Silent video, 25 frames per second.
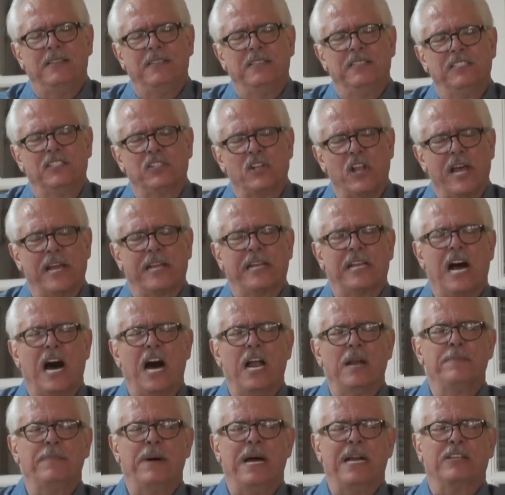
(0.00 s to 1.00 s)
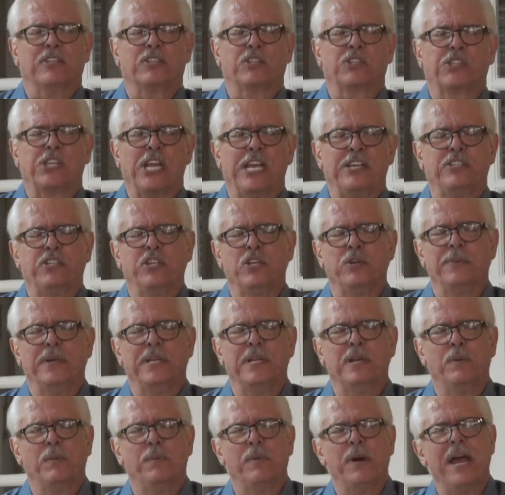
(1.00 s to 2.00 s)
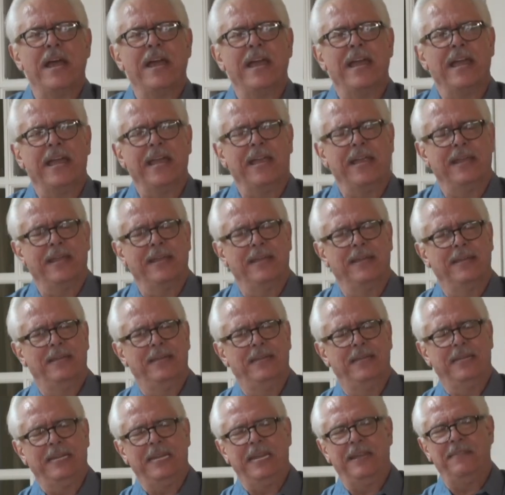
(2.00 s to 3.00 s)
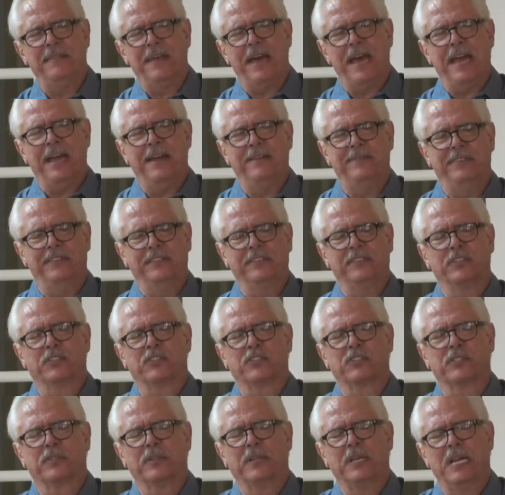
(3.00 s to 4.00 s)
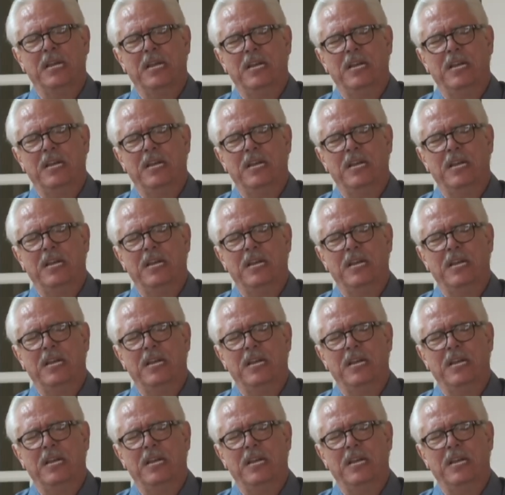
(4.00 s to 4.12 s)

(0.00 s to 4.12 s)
so that God might set you in array in the heavens,